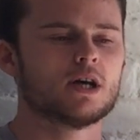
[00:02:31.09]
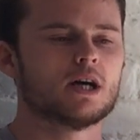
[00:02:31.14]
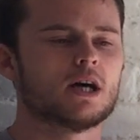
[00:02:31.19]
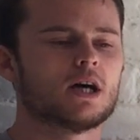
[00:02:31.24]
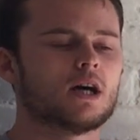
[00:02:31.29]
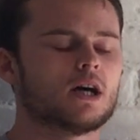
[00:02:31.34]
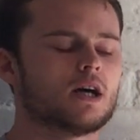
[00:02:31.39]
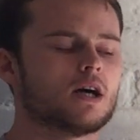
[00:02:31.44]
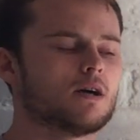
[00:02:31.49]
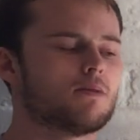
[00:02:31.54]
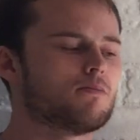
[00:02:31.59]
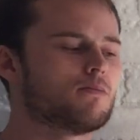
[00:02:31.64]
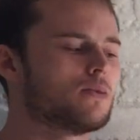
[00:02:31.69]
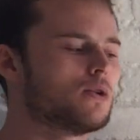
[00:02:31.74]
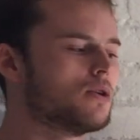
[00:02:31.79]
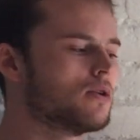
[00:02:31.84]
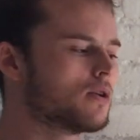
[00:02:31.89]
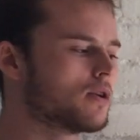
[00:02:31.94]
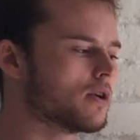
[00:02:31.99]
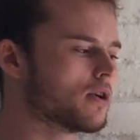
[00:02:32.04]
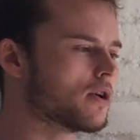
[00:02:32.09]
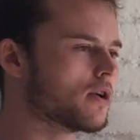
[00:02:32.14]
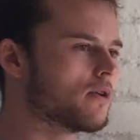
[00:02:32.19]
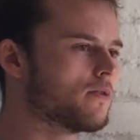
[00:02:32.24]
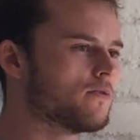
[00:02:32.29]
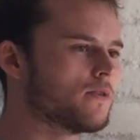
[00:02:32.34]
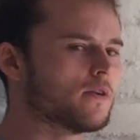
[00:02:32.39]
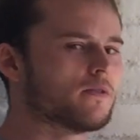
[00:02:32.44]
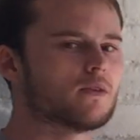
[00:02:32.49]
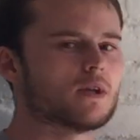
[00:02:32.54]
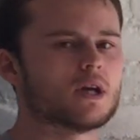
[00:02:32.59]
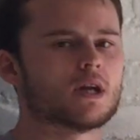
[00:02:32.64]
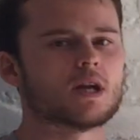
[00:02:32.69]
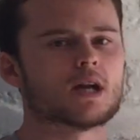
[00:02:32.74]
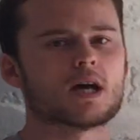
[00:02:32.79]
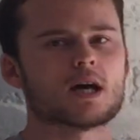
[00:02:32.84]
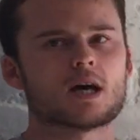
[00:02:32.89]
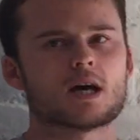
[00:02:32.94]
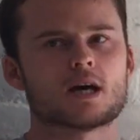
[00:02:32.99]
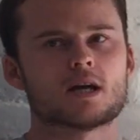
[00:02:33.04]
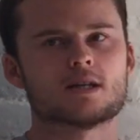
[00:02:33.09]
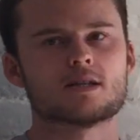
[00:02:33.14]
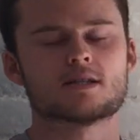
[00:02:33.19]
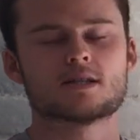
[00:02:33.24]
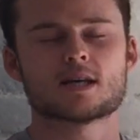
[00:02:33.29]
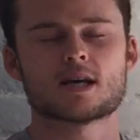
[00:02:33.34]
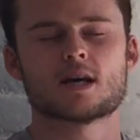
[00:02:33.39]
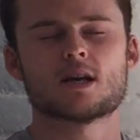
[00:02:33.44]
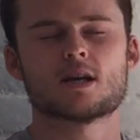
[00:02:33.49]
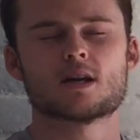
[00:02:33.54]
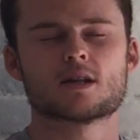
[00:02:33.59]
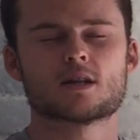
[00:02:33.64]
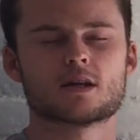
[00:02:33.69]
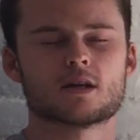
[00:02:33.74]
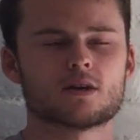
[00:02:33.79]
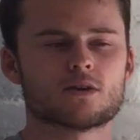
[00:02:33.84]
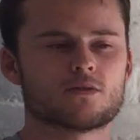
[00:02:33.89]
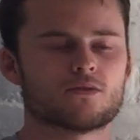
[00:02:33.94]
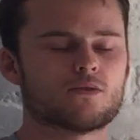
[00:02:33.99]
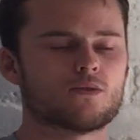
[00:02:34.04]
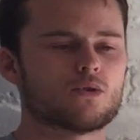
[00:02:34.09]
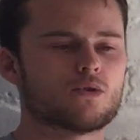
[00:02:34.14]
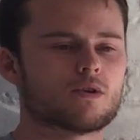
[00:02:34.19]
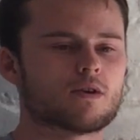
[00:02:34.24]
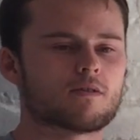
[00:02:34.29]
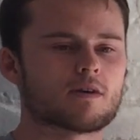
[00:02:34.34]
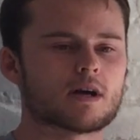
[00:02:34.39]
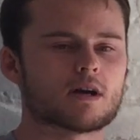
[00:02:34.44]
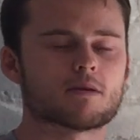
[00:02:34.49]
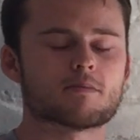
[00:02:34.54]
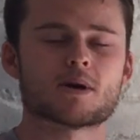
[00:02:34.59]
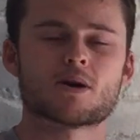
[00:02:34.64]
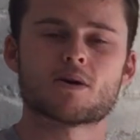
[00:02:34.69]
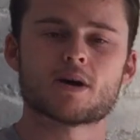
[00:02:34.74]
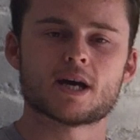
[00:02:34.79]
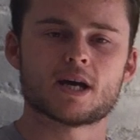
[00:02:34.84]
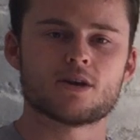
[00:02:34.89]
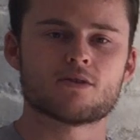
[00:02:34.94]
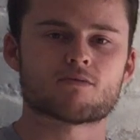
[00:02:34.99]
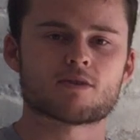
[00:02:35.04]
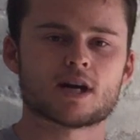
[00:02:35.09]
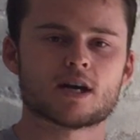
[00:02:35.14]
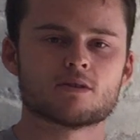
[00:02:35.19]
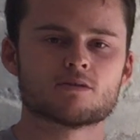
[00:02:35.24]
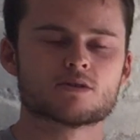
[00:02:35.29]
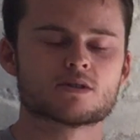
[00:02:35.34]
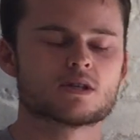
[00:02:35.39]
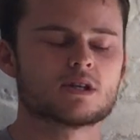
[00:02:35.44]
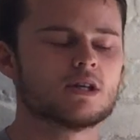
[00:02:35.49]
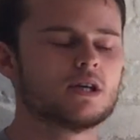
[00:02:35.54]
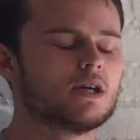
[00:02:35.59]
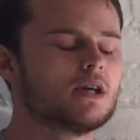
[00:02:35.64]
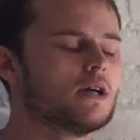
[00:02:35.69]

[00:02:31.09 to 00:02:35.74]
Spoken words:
You could go 15 and 10, I think, for around about 8 rounds.